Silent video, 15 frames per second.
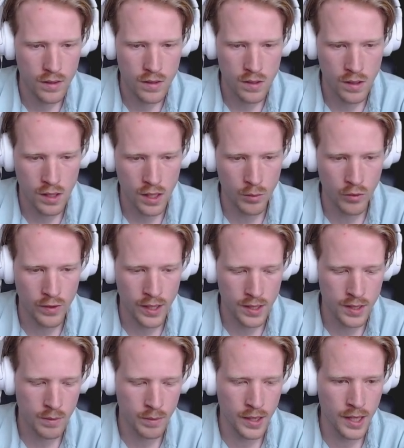So I'm gonna move
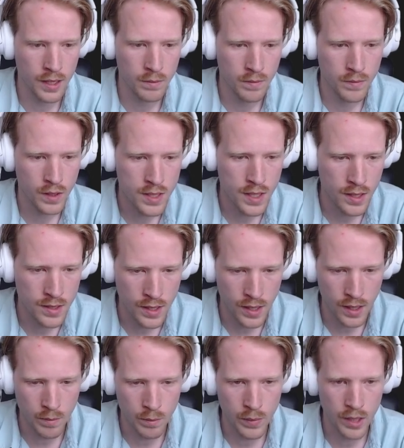that to the bottom because it's
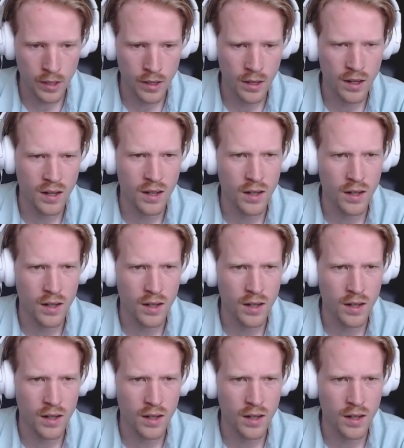gonna get bigger.